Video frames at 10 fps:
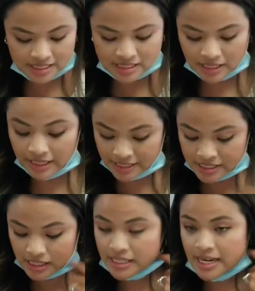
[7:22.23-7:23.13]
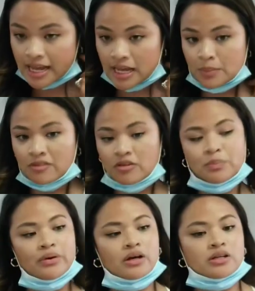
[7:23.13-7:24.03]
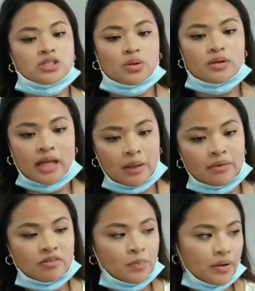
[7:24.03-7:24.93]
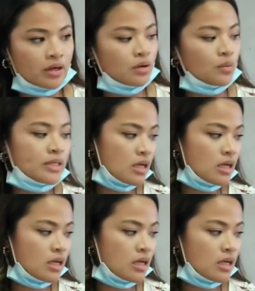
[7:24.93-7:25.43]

It is the name of a book. So name of a book we